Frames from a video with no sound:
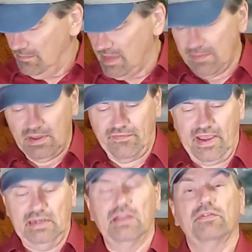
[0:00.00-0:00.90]
Maybe if
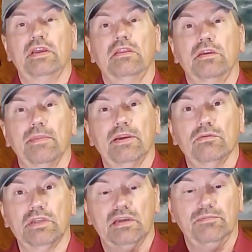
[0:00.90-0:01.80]
anything, my
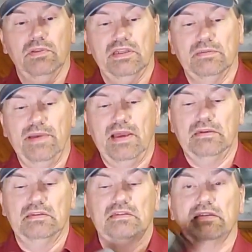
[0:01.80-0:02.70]
only complaint about it is